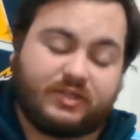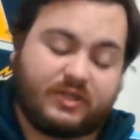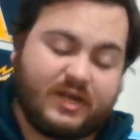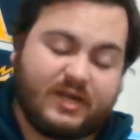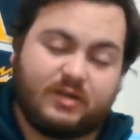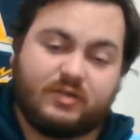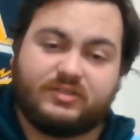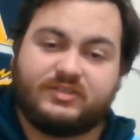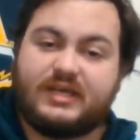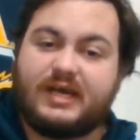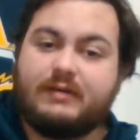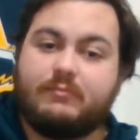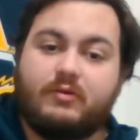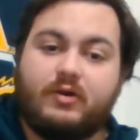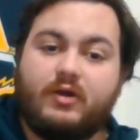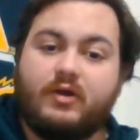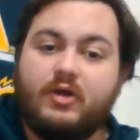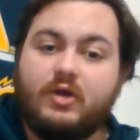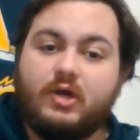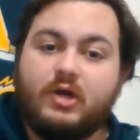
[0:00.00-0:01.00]
The Eagles they
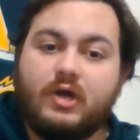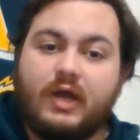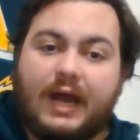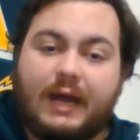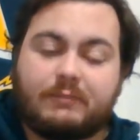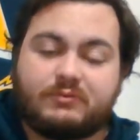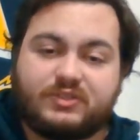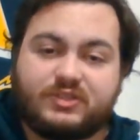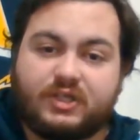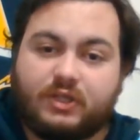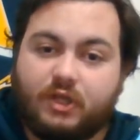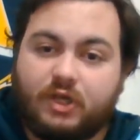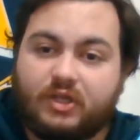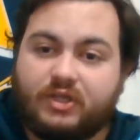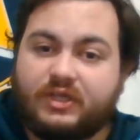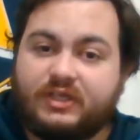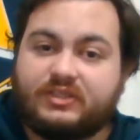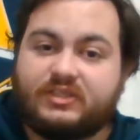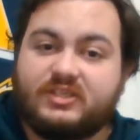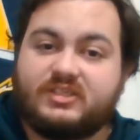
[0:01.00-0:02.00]
were
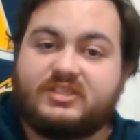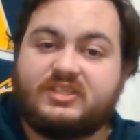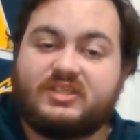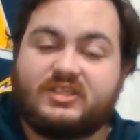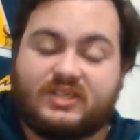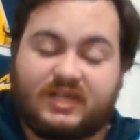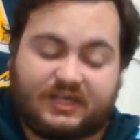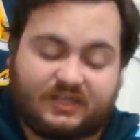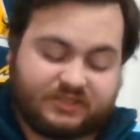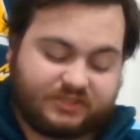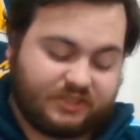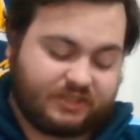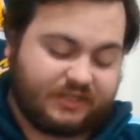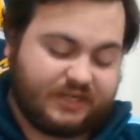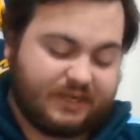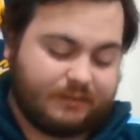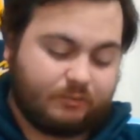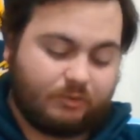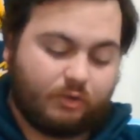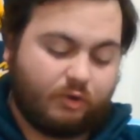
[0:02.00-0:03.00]
absolutely disgusting.
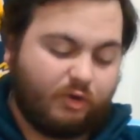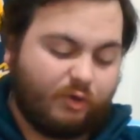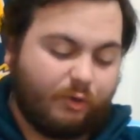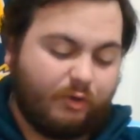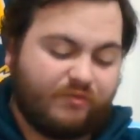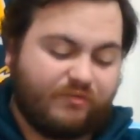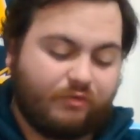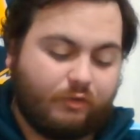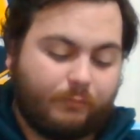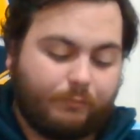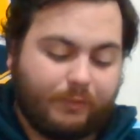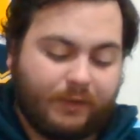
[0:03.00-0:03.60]
They were awful.